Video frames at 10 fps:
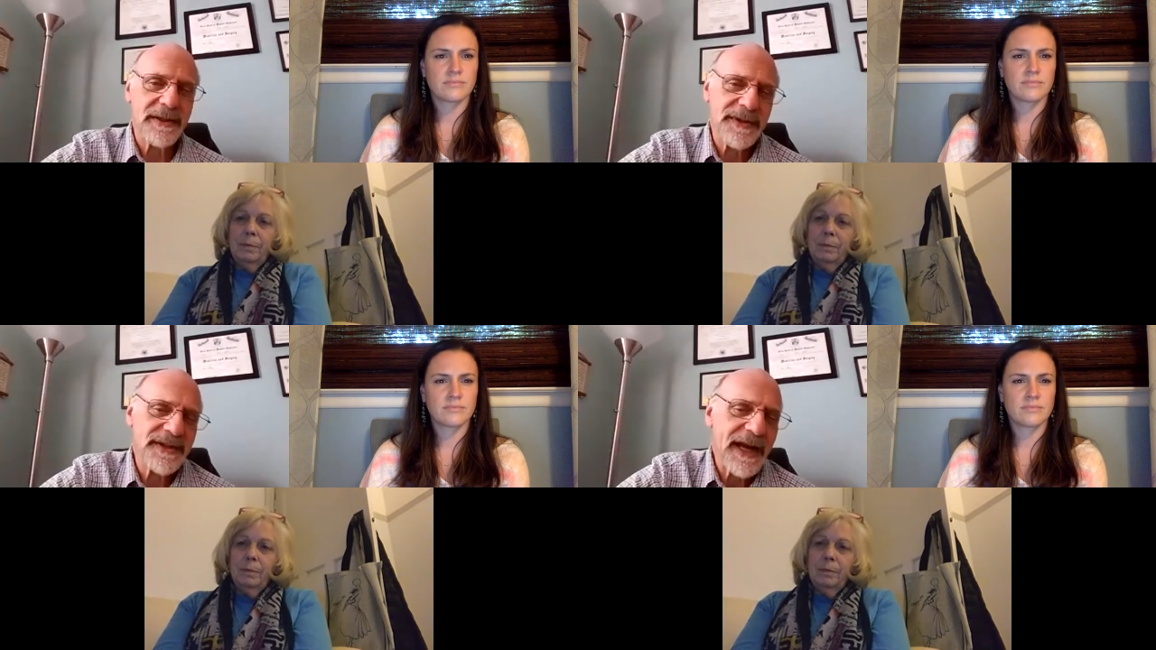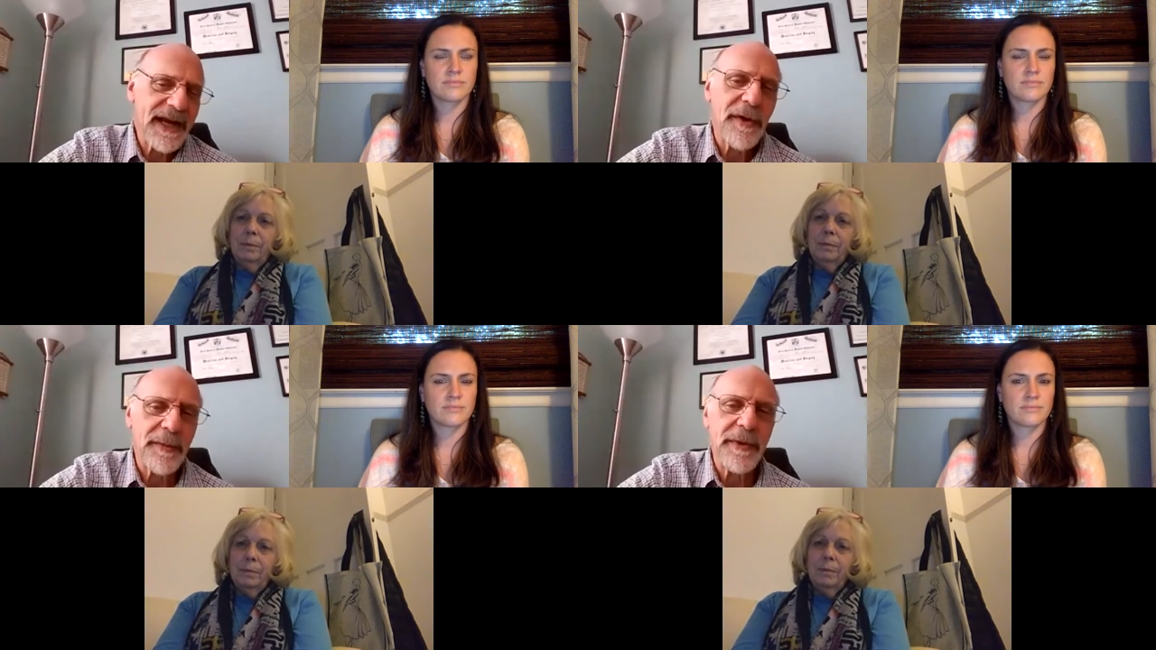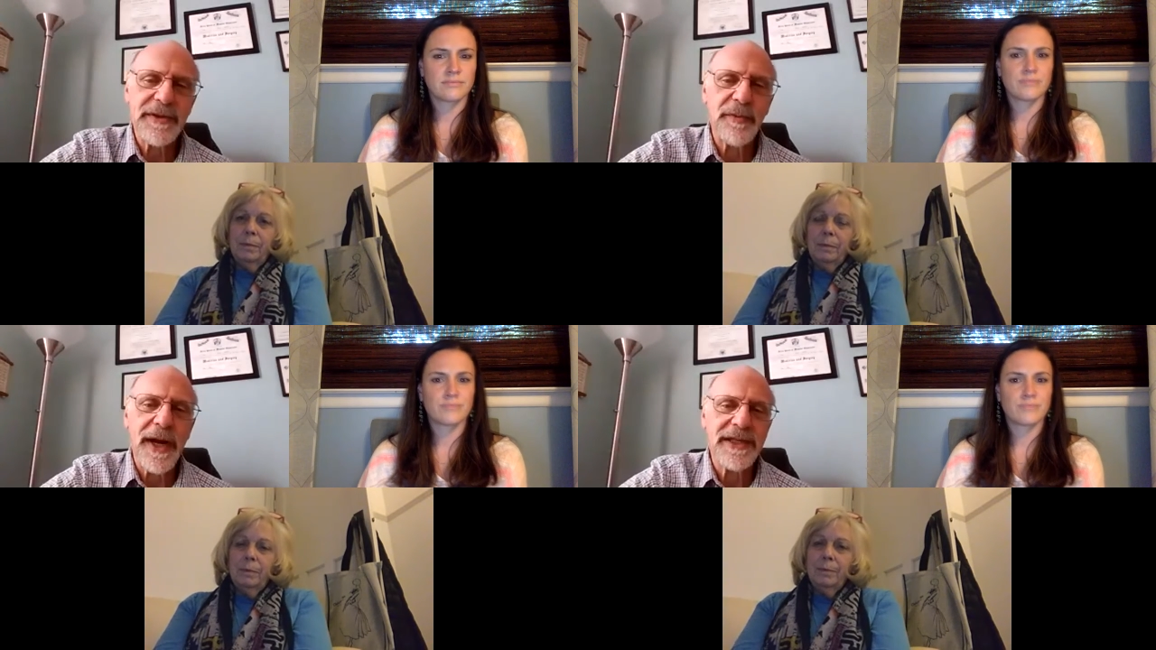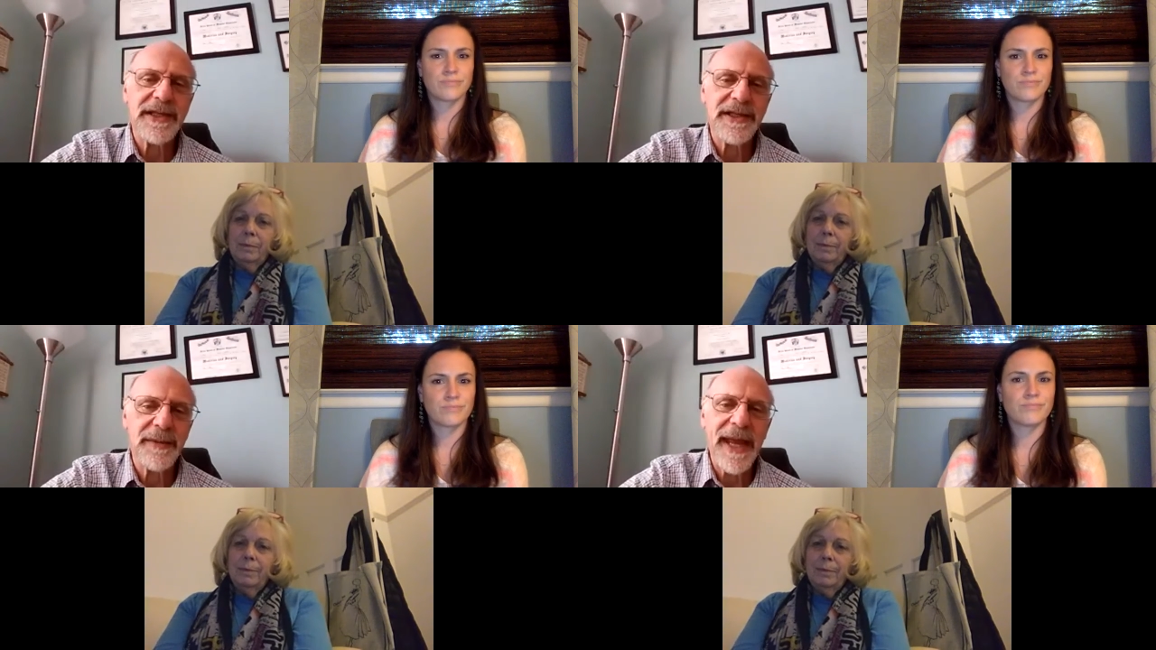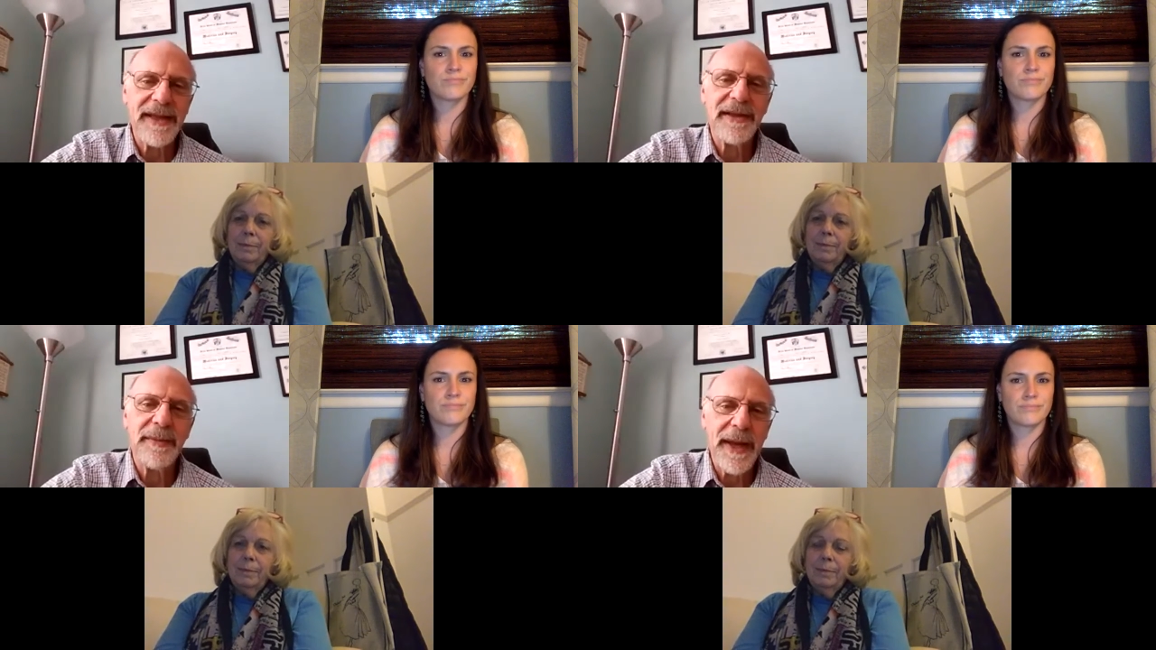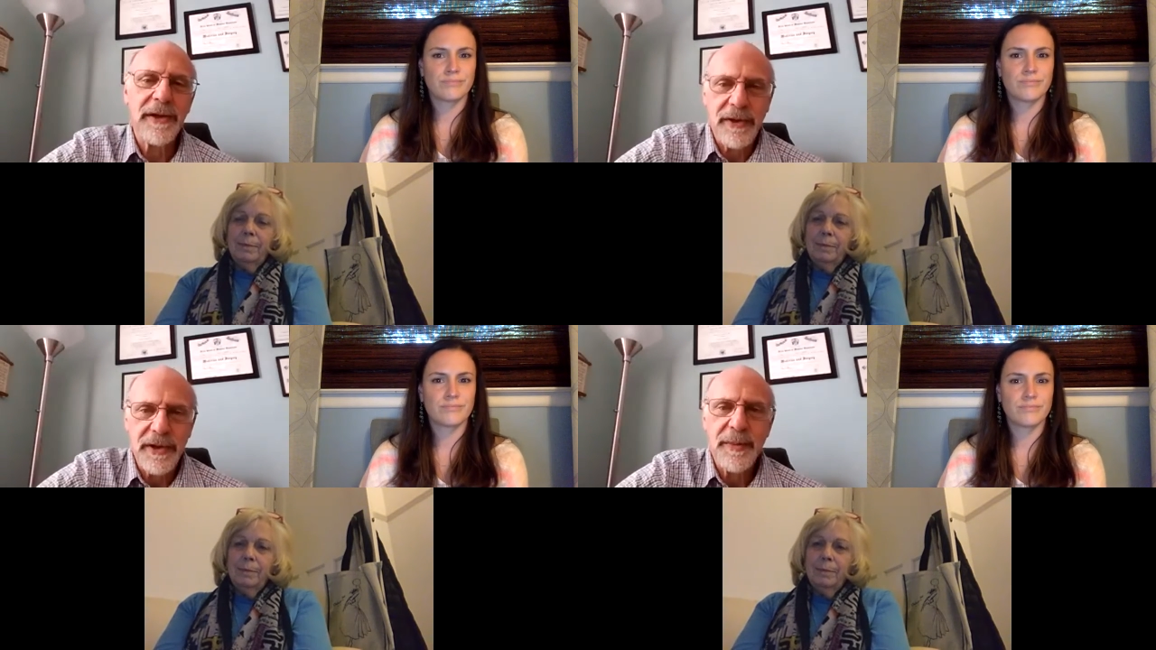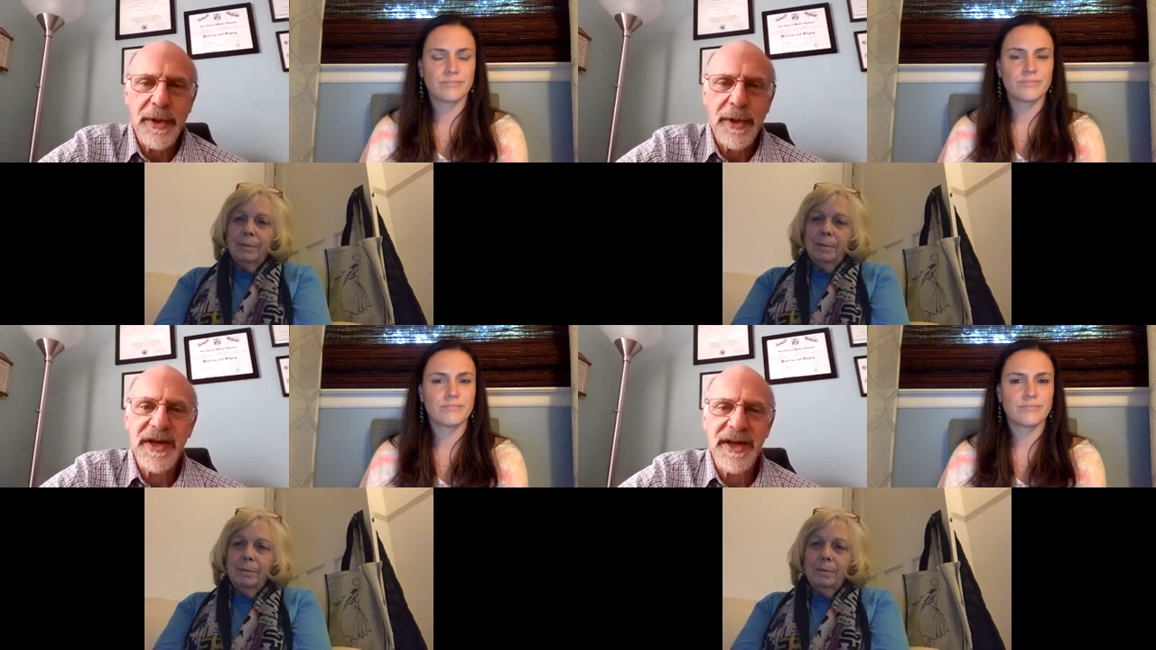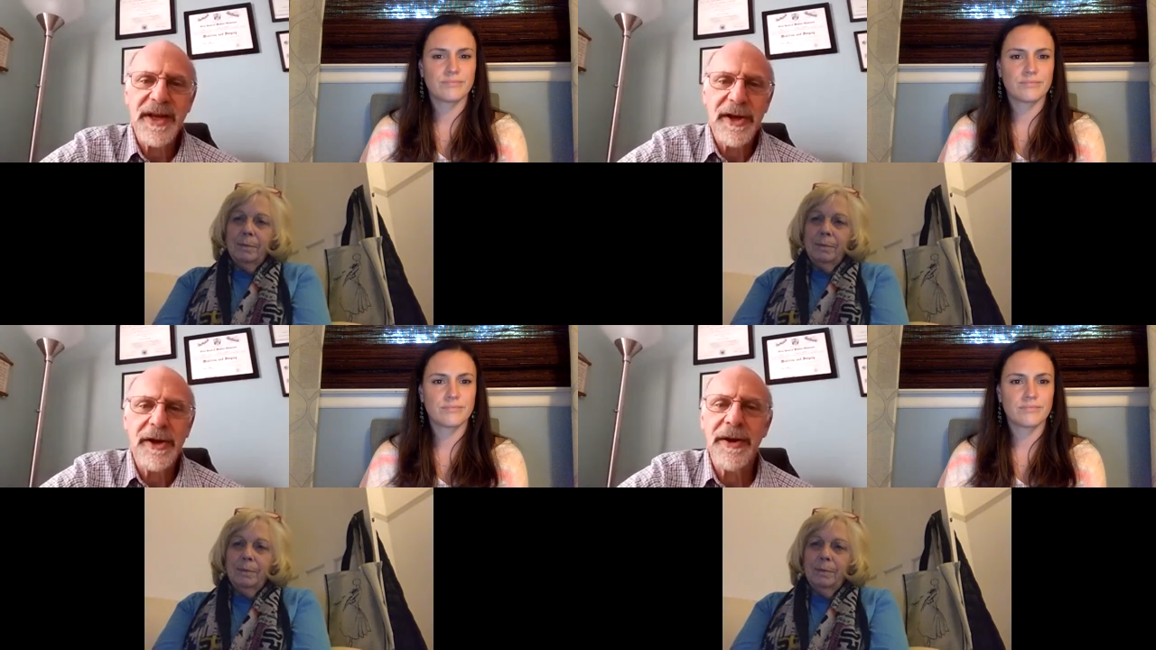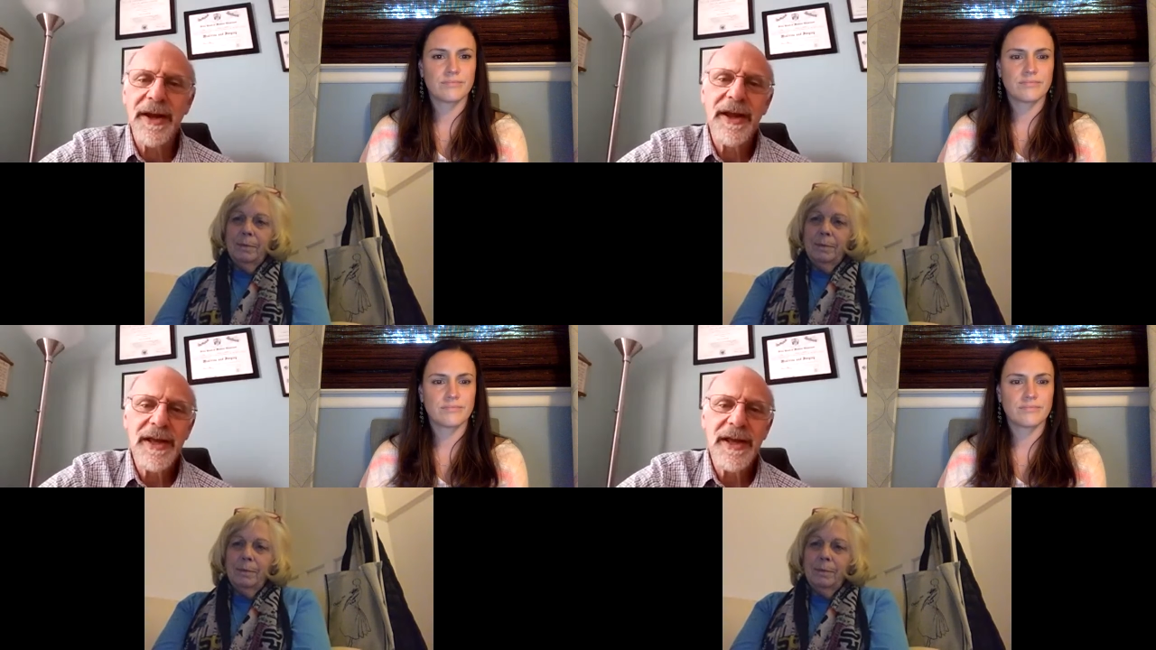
Speaker 1: So there's kind of mm-hmm. almost a raging debate in the medical community here.